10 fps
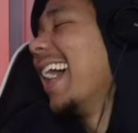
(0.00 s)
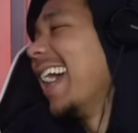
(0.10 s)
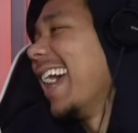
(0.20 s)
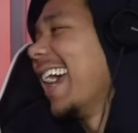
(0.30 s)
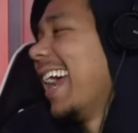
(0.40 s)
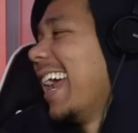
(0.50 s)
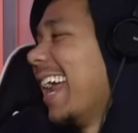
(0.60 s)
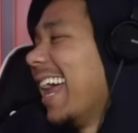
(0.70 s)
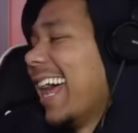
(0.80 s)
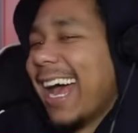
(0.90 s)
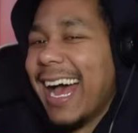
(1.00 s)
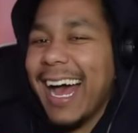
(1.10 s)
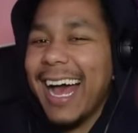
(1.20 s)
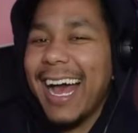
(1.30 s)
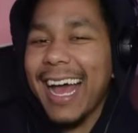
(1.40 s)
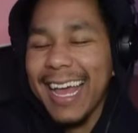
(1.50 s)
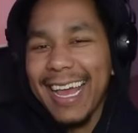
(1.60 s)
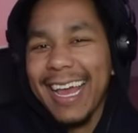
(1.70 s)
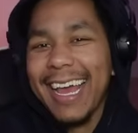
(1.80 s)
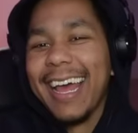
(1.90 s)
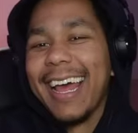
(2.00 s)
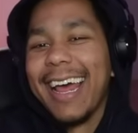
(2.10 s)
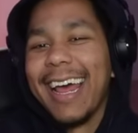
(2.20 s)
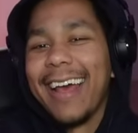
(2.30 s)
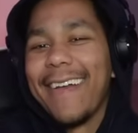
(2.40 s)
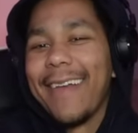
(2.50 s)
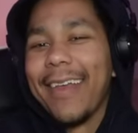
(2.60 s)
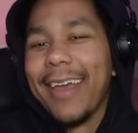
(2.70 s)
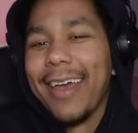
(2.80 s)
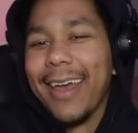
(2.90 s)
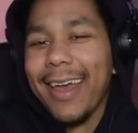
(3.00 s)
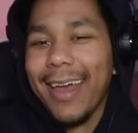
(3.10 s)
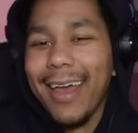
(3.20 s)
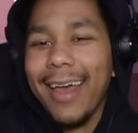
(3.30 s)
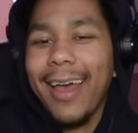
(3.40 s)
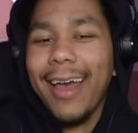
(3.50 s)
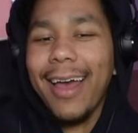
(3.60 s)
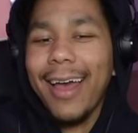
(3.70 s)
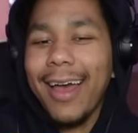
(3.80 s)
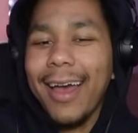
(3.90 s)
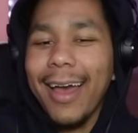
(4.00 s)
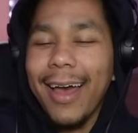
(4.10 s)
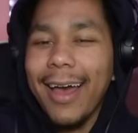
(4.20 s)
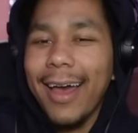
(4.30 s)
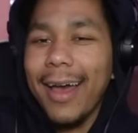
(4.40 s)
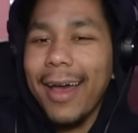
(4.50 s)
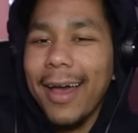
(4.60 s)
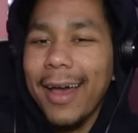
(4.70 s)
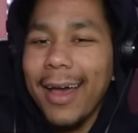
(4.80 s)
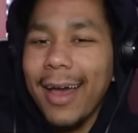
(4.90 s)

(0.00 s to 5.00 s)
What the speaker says: [no speech]